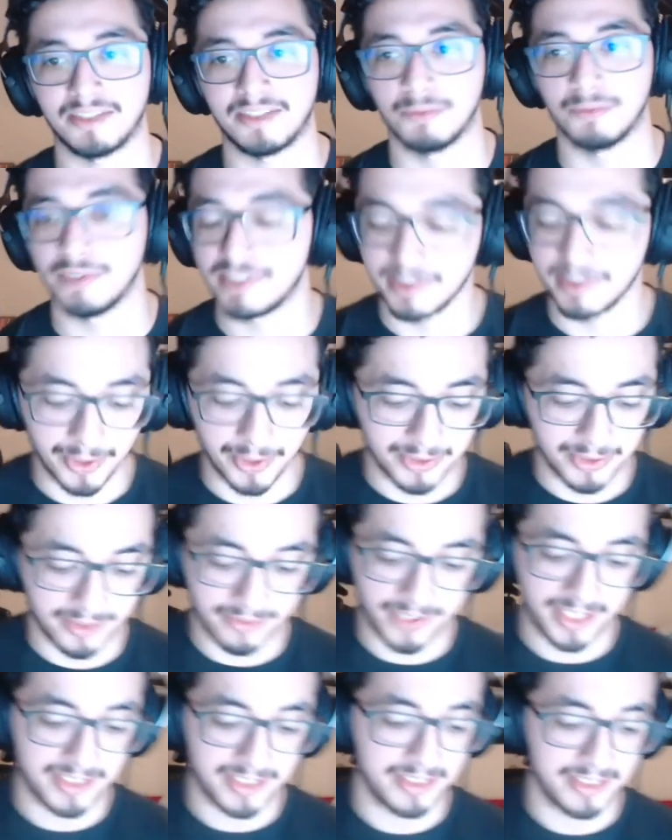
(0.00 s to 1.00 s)
What's the most
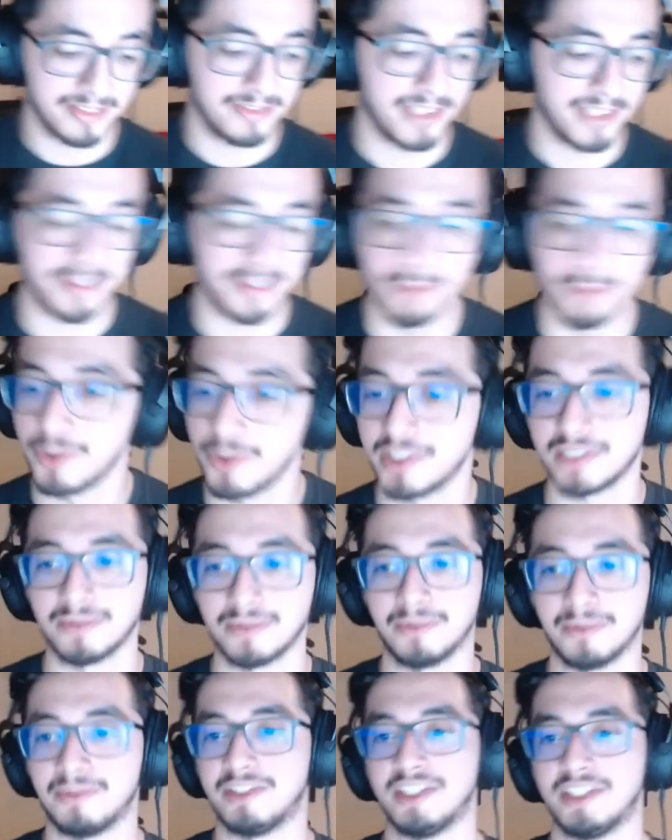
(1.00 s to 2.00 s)
effective morning
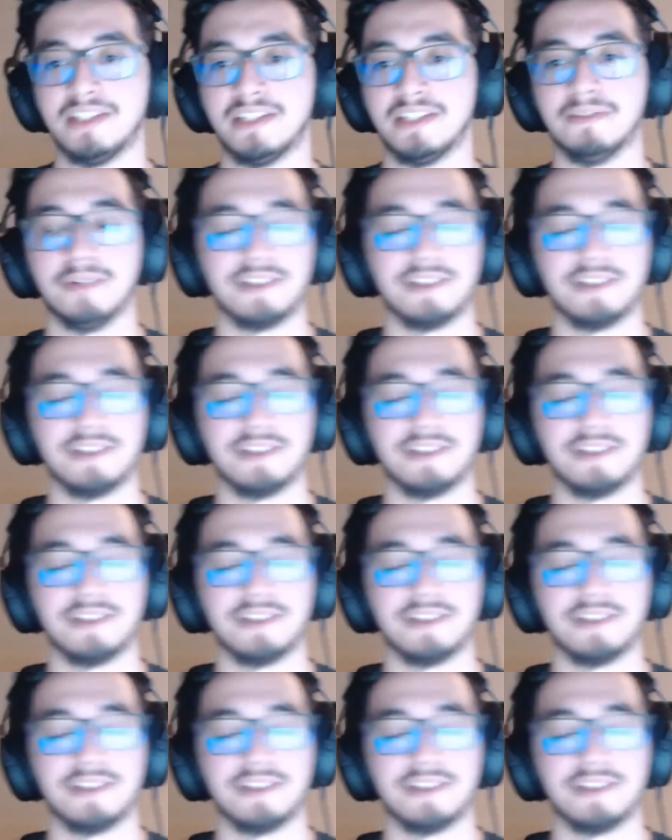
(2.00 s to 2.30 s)
routine?